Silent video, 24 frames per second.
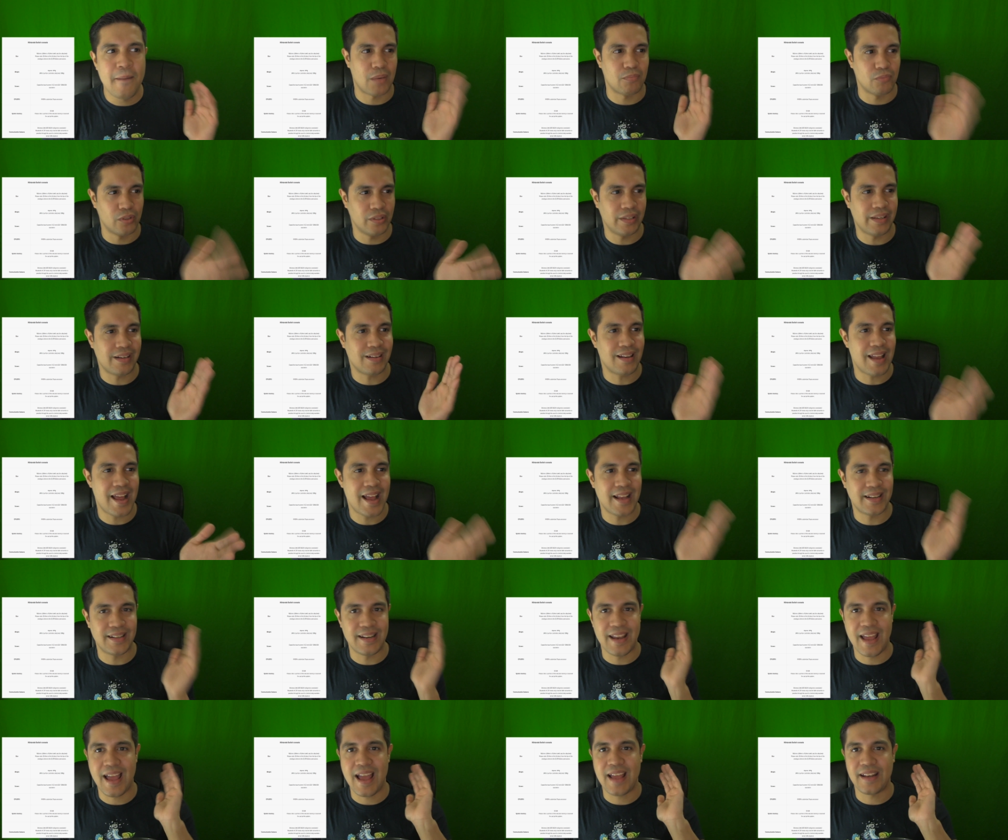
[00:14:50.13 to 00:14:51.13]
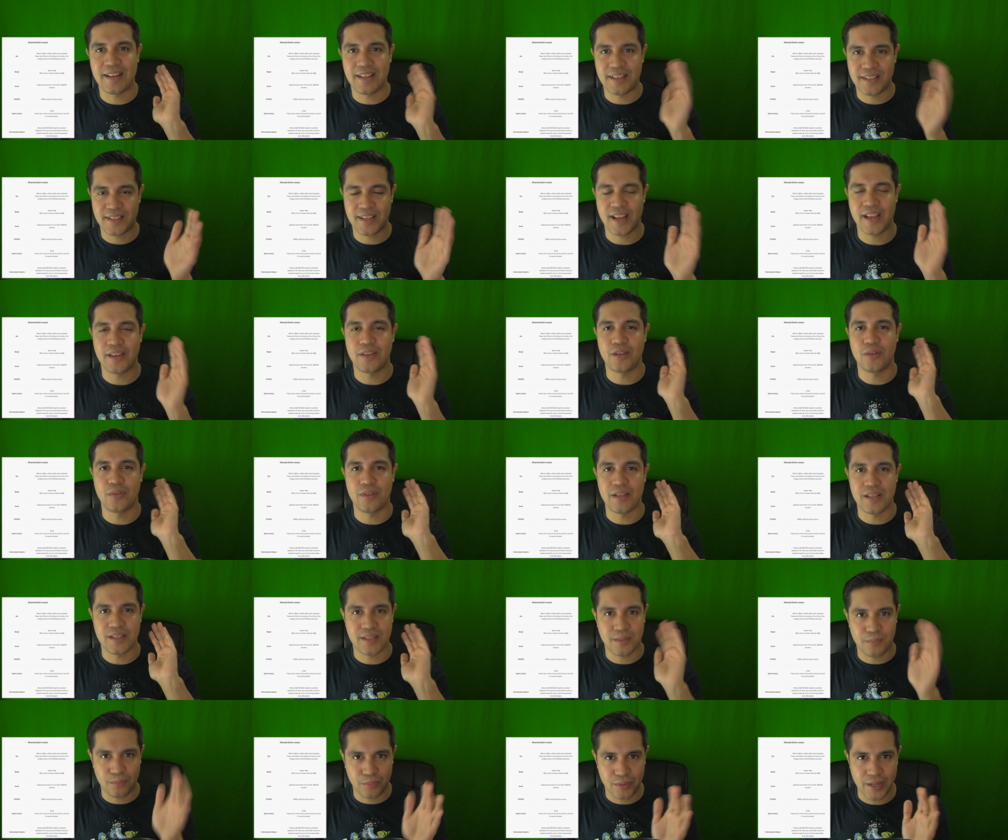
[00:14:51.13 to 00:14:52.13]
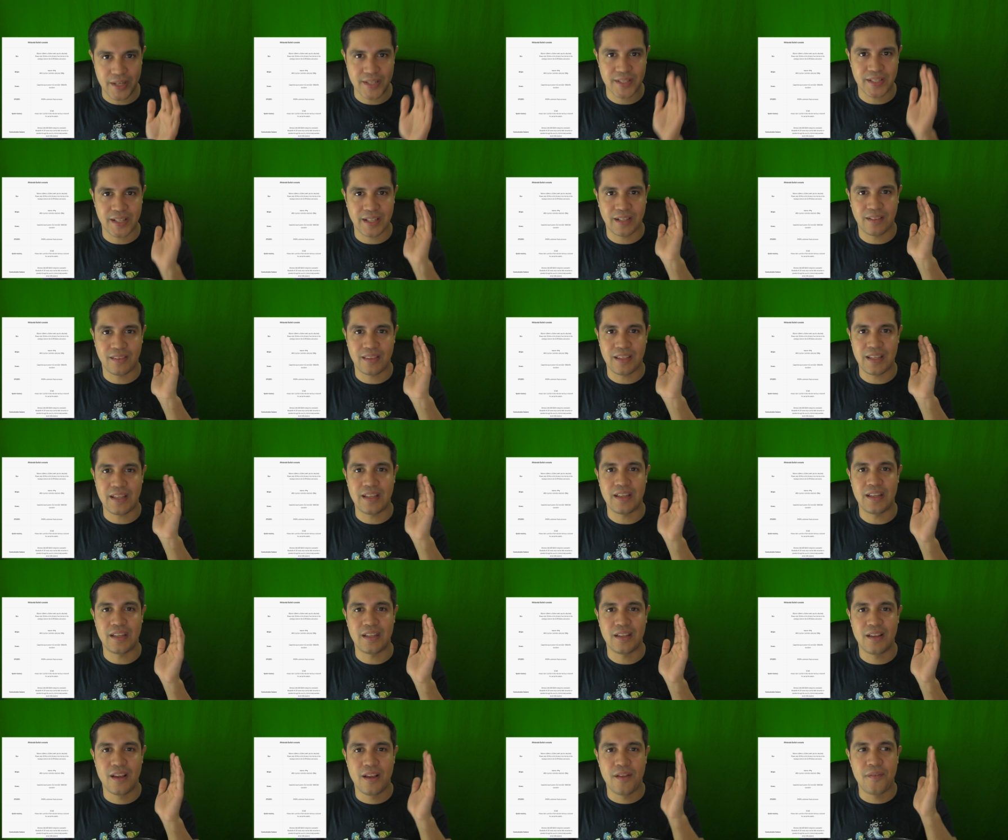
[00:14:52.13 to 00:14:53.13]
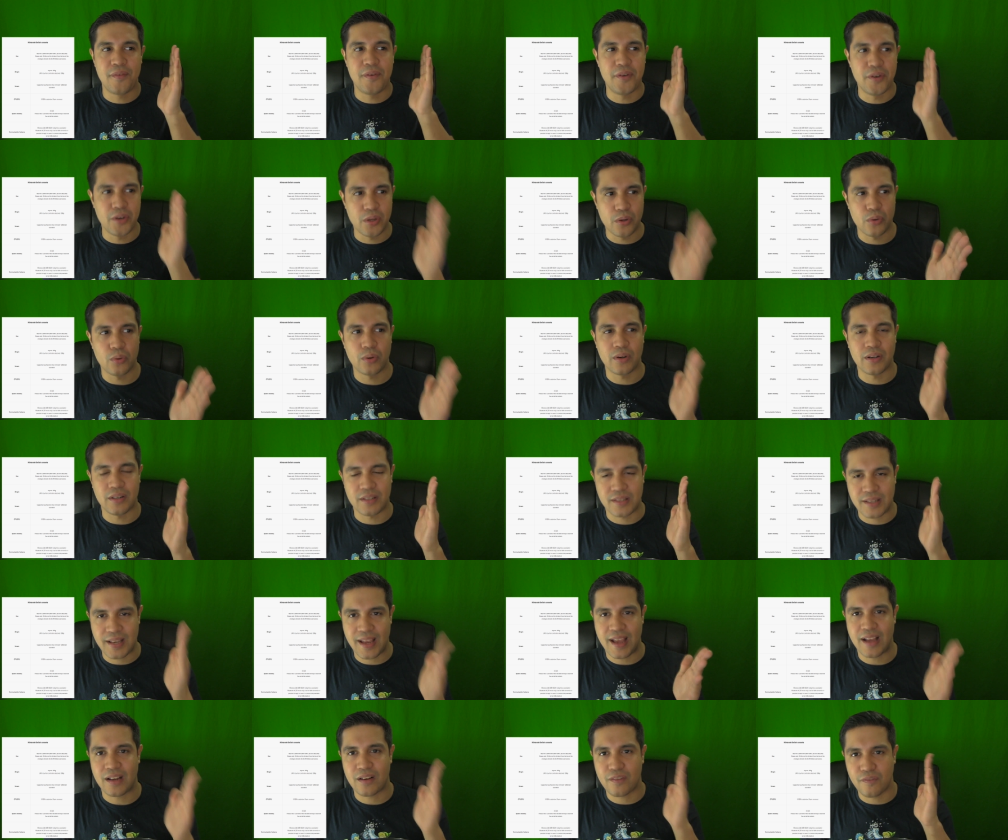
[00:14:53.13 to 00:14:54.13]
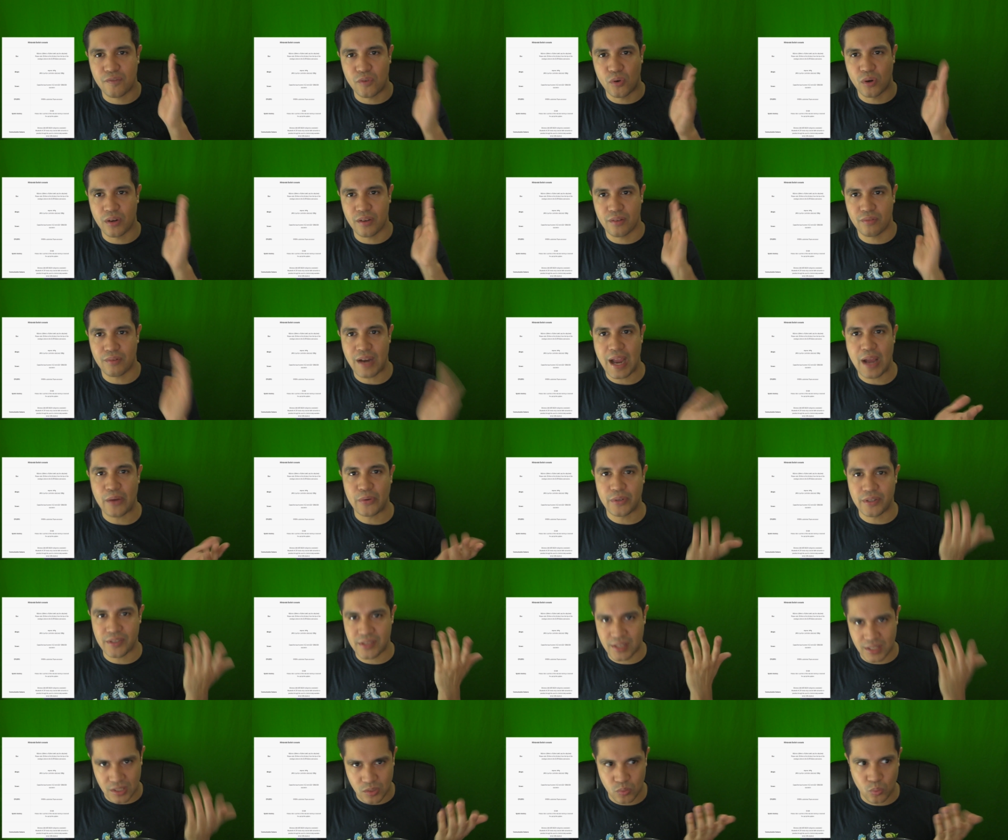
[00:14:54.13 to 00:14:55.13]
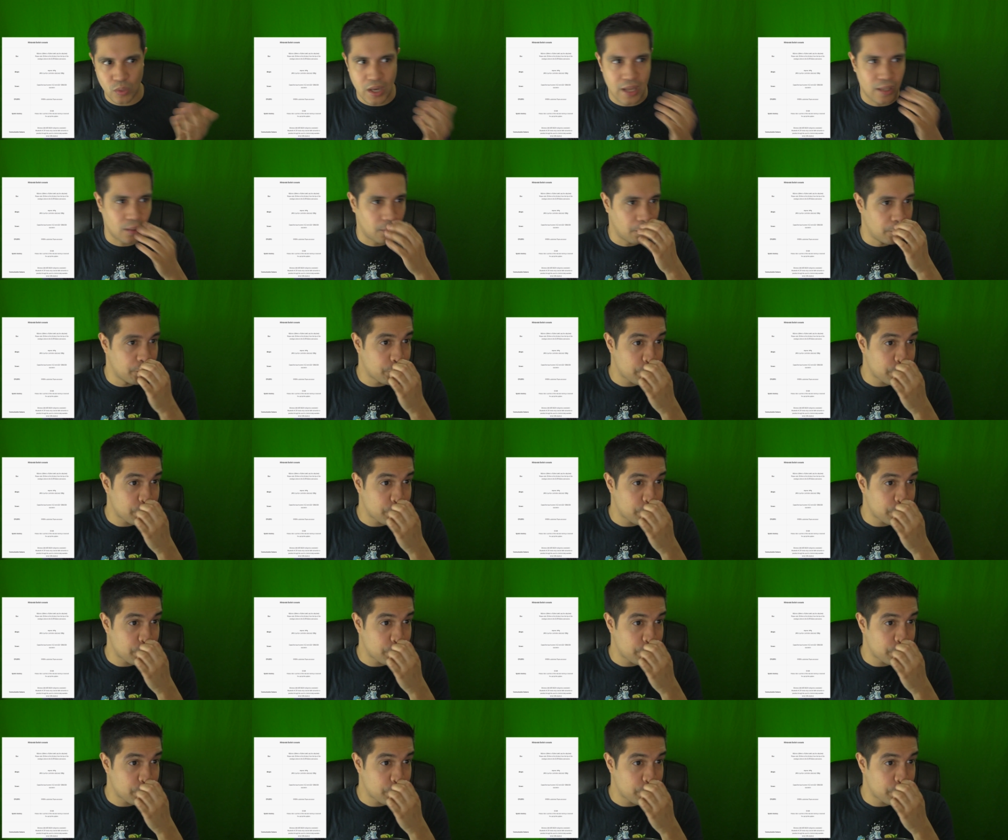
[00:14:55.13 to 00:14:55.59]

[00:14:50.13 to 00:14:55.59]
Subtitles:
But I'm really glad that Nintendo is embracing the newer tech for the routers as well.